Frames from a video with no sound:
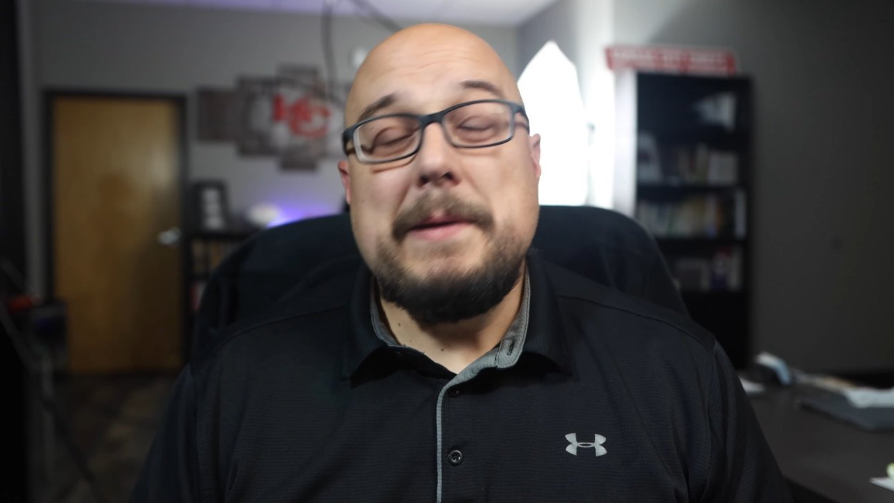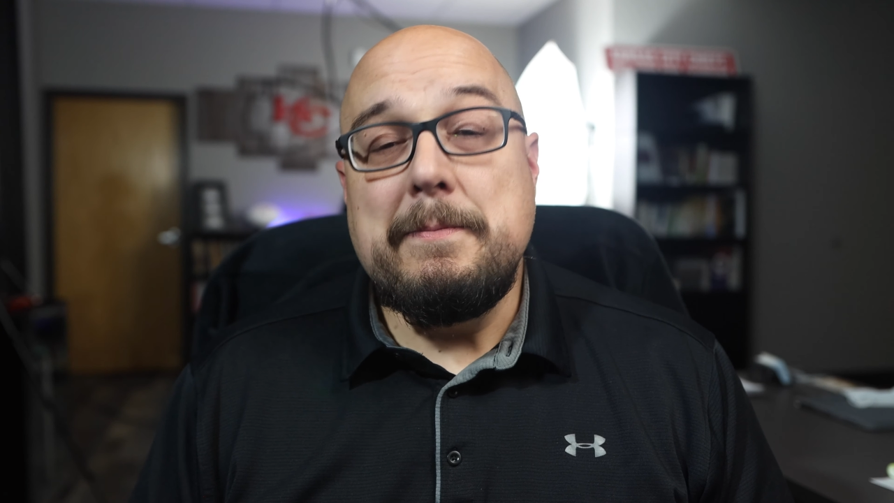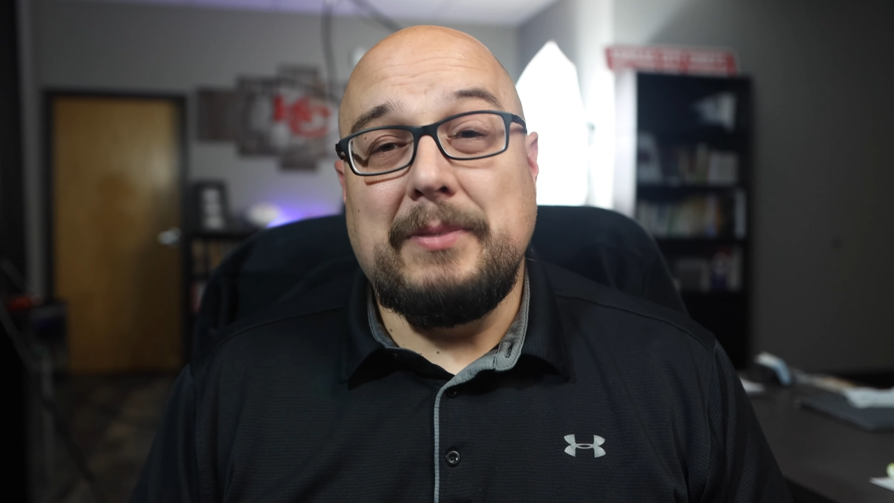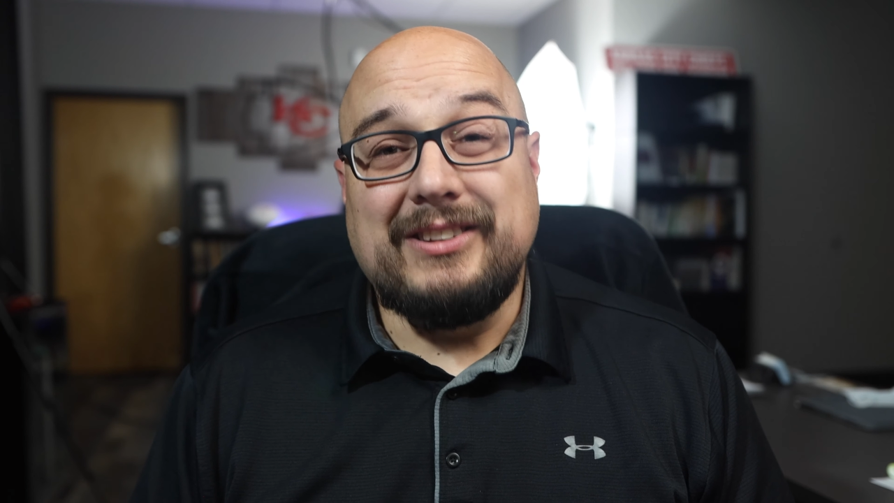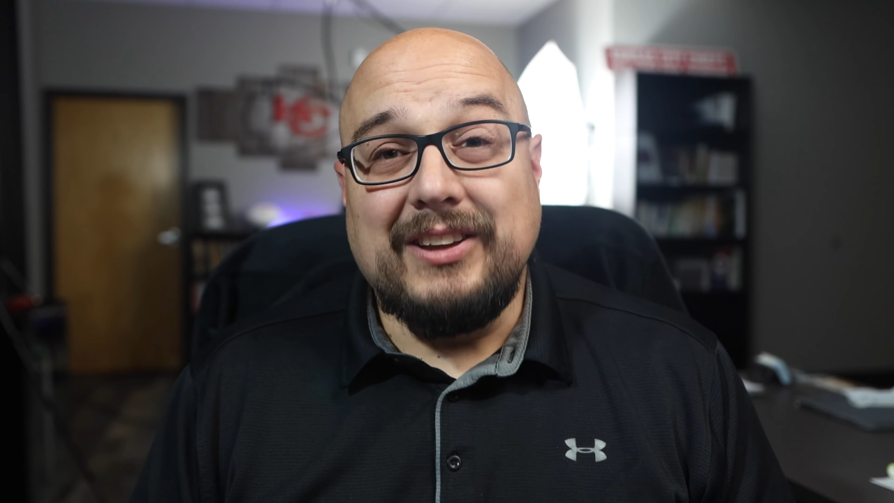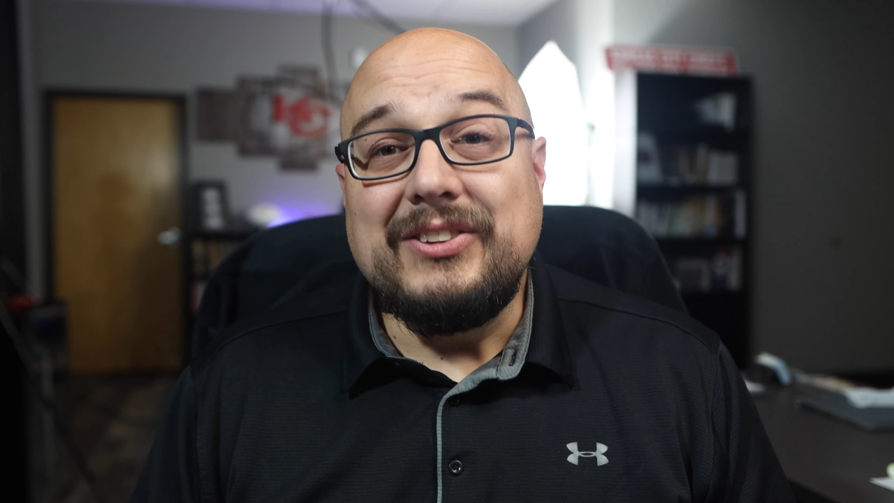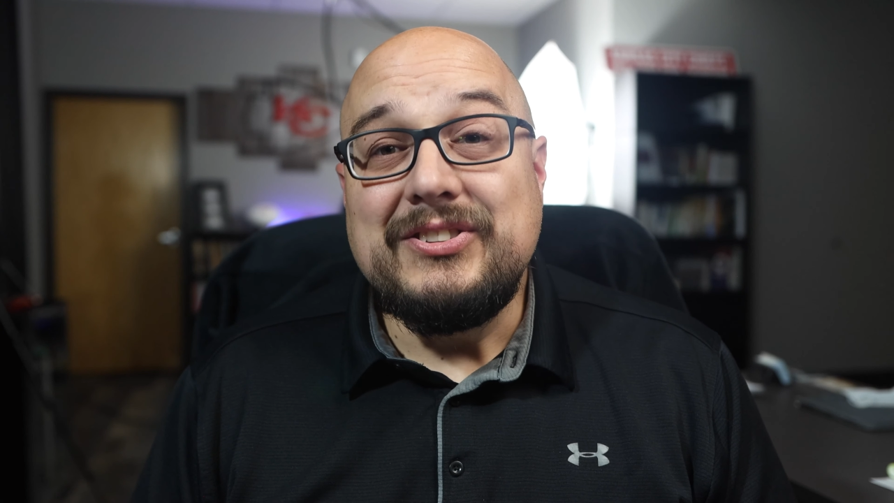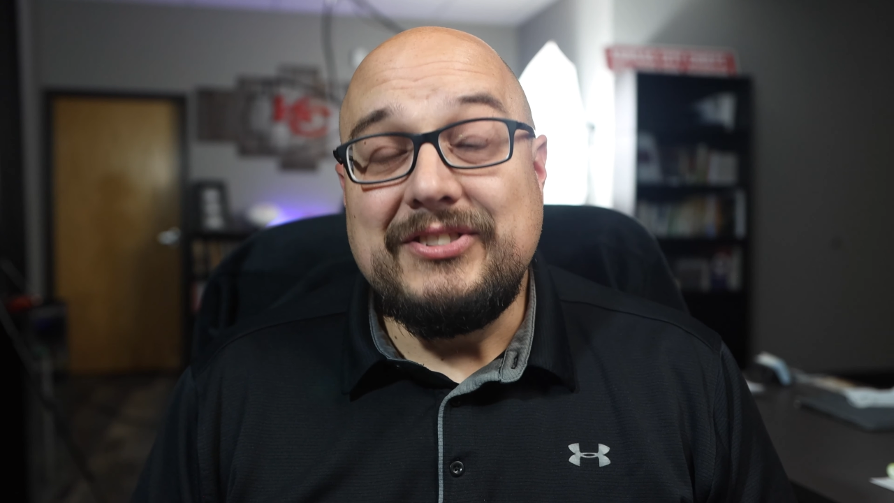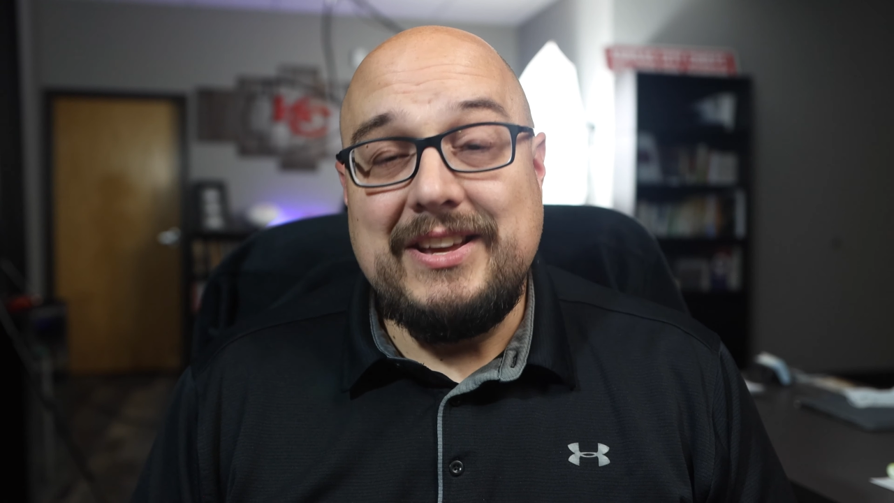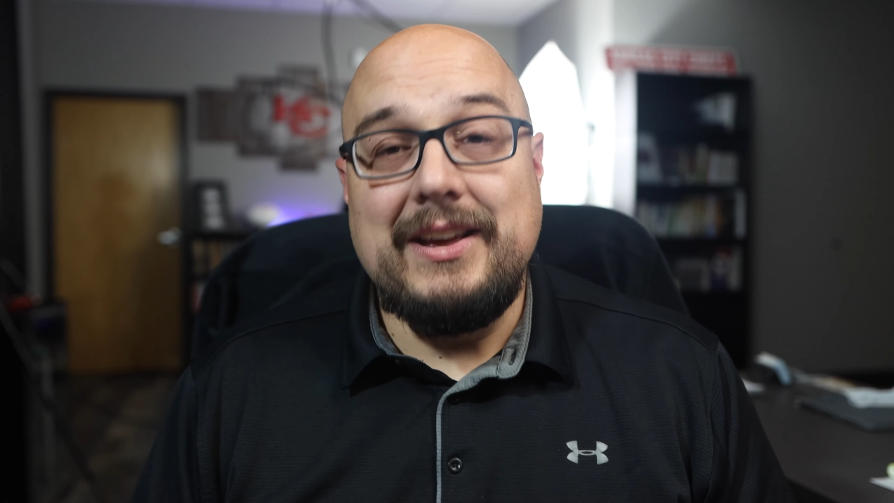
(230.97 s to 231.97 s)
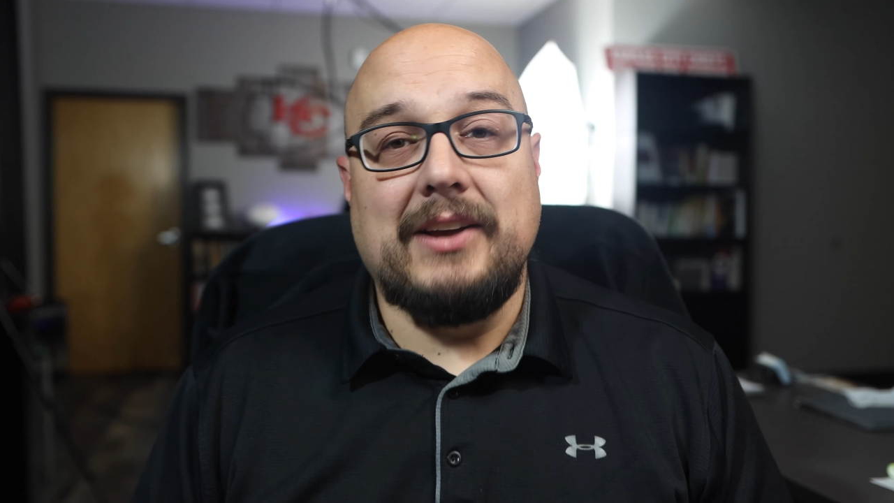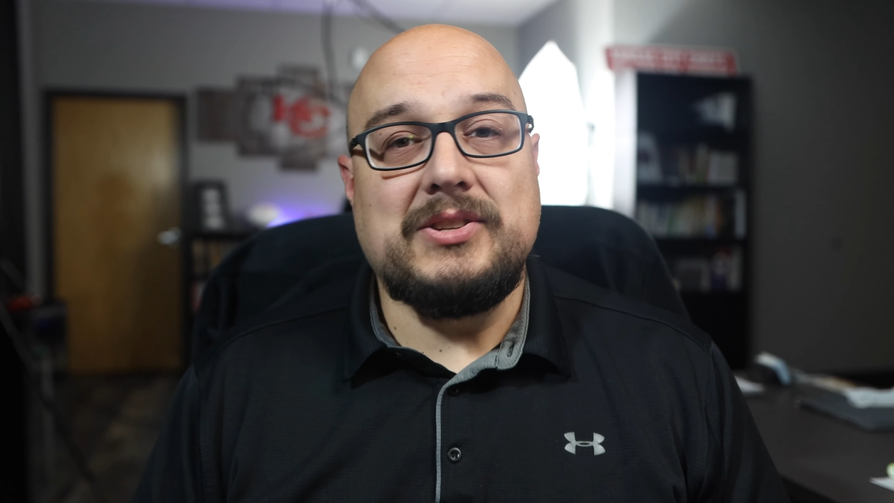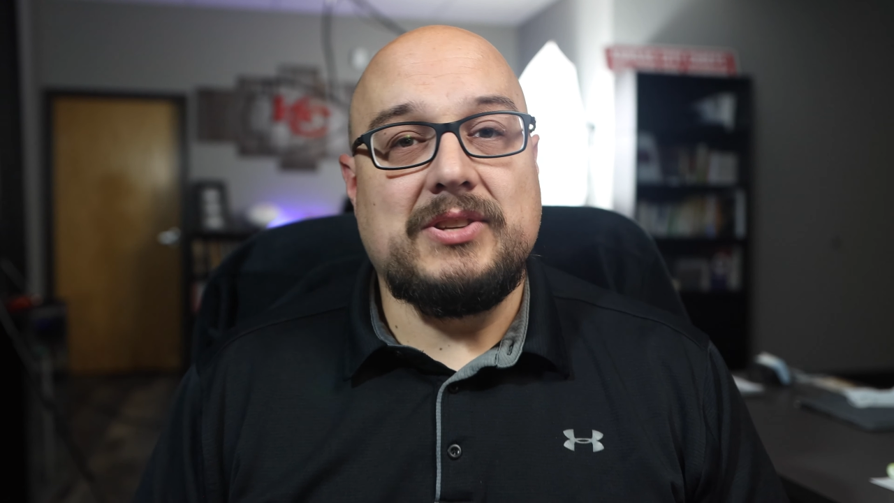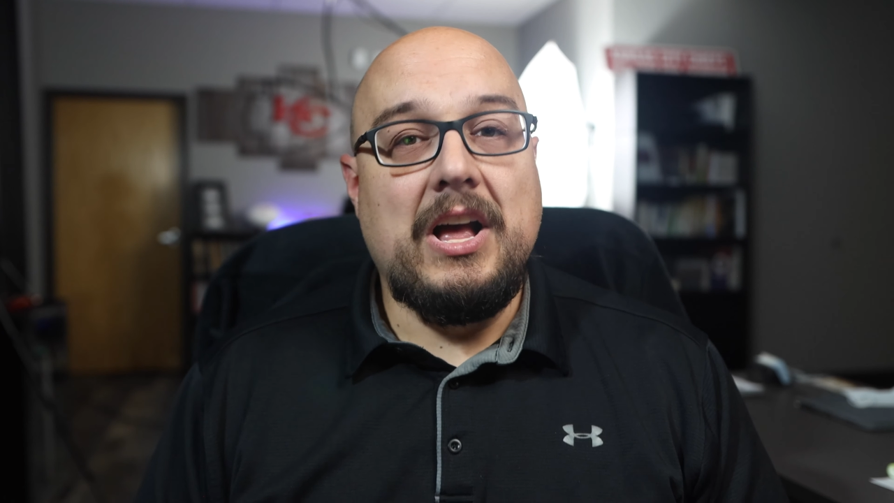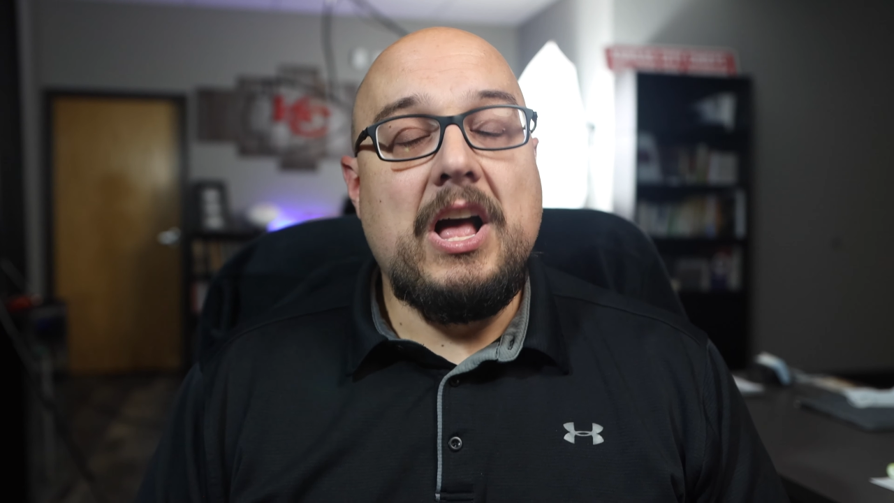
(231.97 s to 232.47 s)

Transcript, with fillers: people to see us.